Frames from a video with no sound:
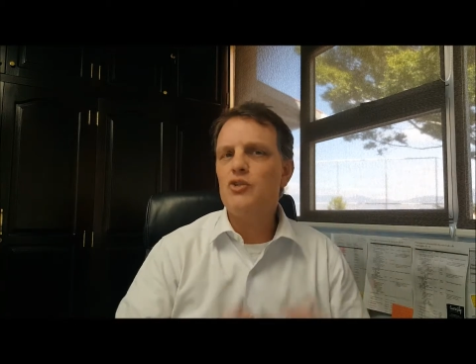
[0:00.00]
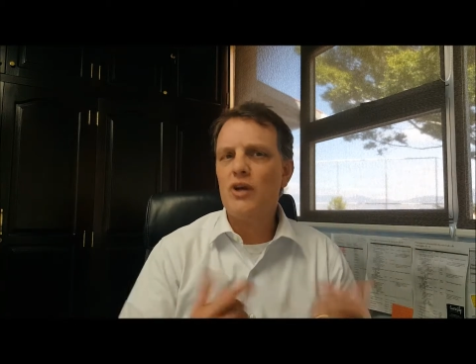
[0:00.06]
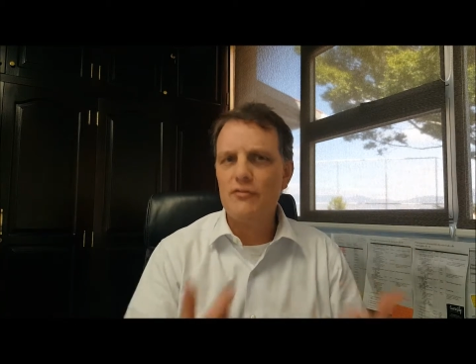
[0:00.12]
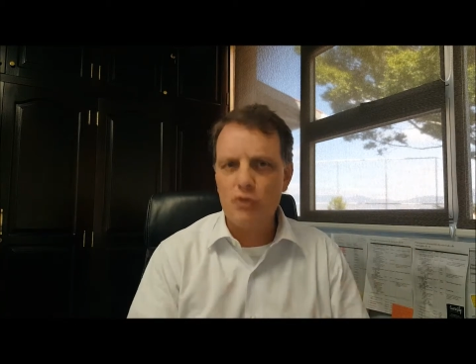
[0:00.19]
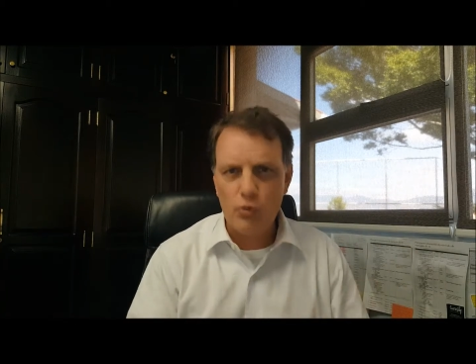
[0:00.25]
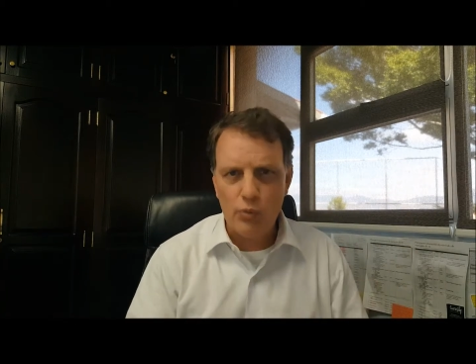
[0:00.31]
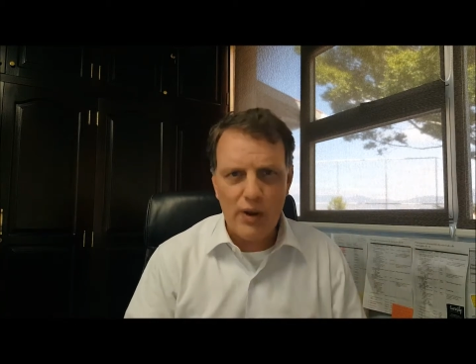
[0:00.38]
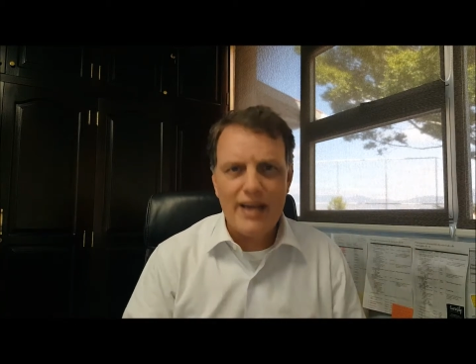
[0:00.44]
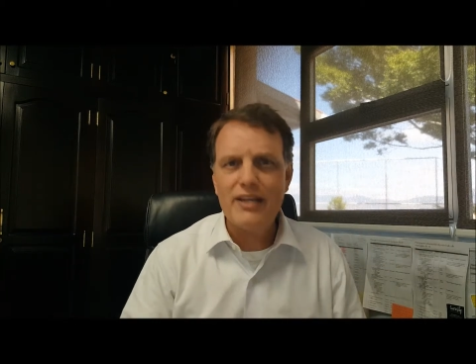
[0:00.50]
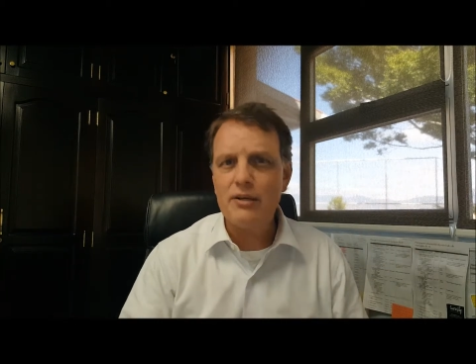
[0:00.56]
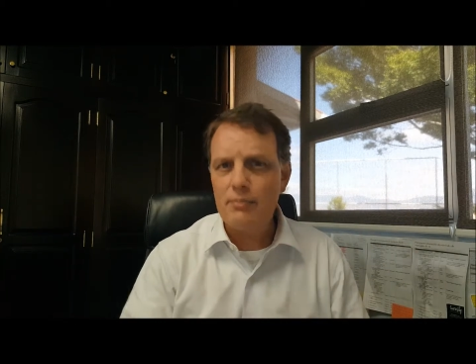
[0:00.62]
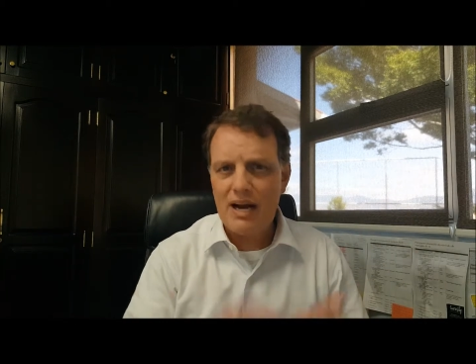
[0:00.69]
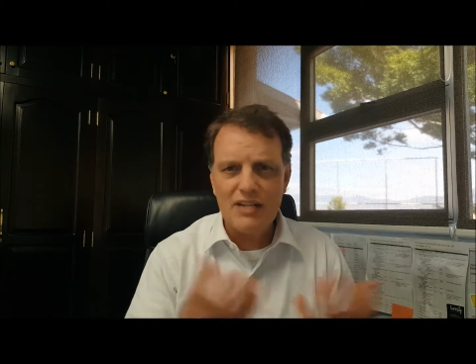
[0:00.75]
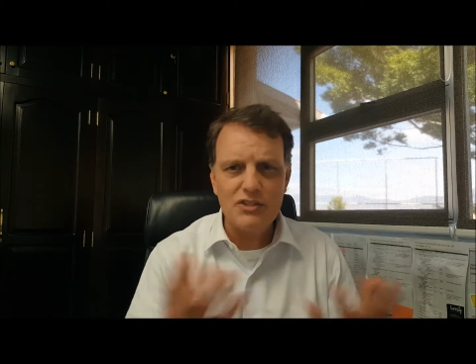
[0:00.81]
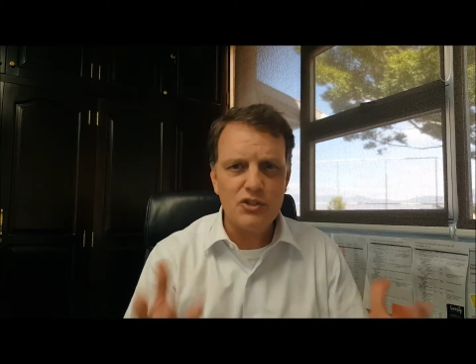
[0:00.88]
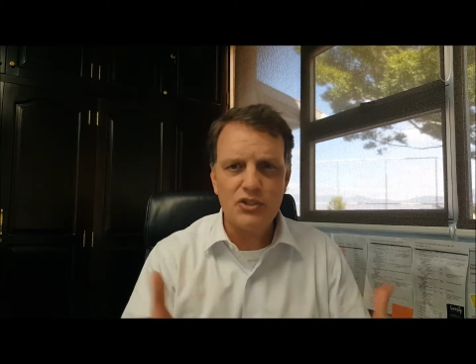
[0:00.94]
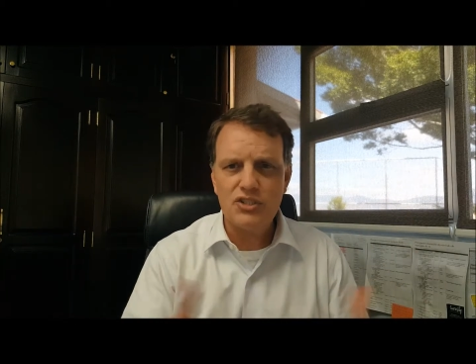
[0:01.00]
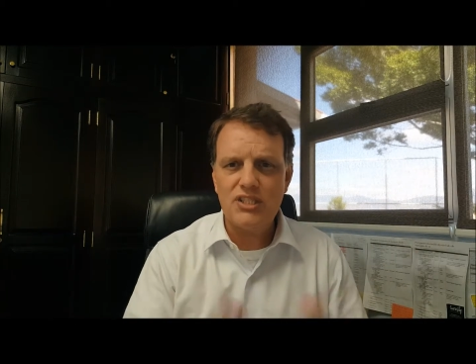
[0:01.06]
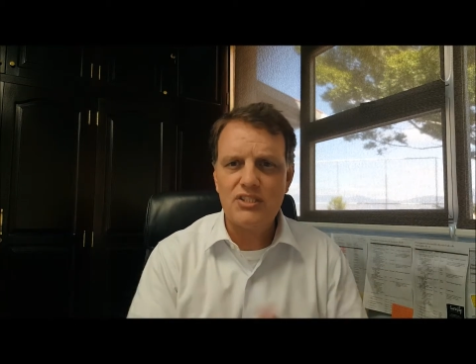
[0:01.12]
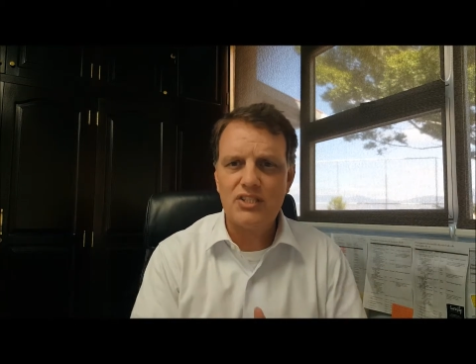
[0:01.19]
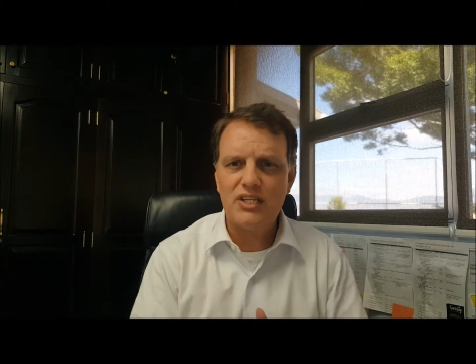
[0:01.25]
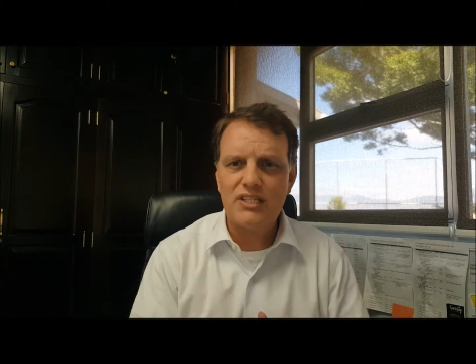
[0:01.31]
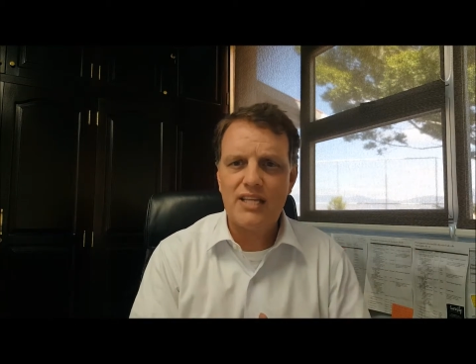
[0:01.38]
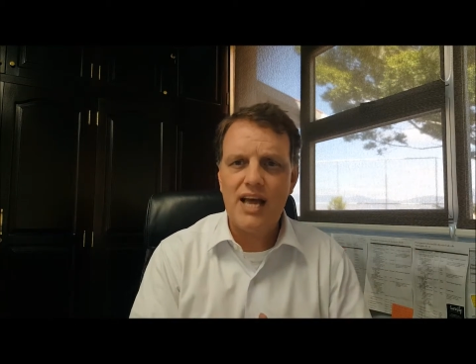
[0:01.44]
you have your randomizers,
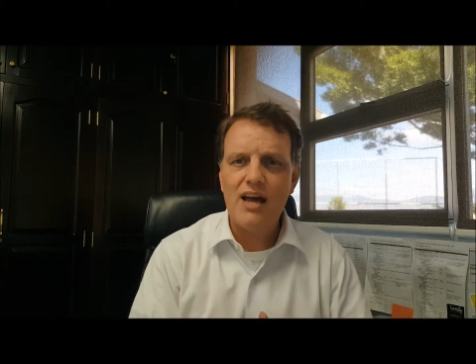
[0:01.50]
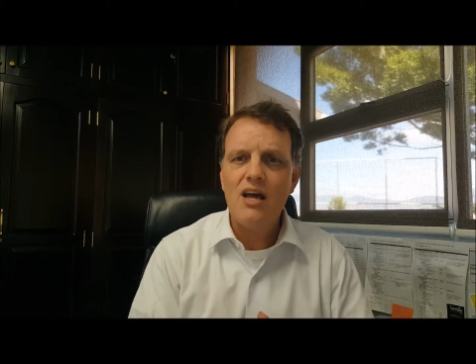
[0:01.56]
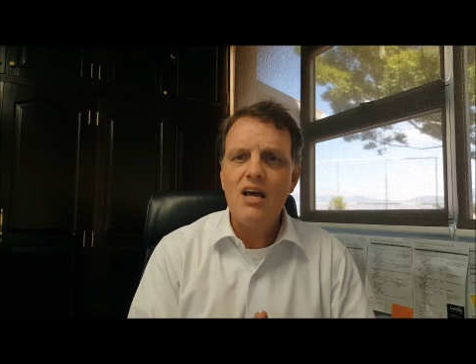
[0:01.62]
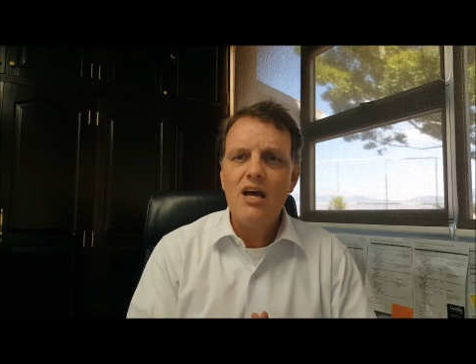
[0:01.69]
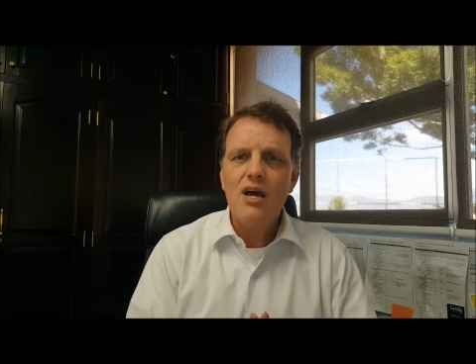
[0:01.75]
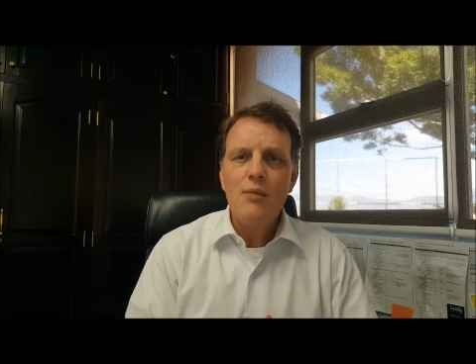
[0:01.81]
things like that.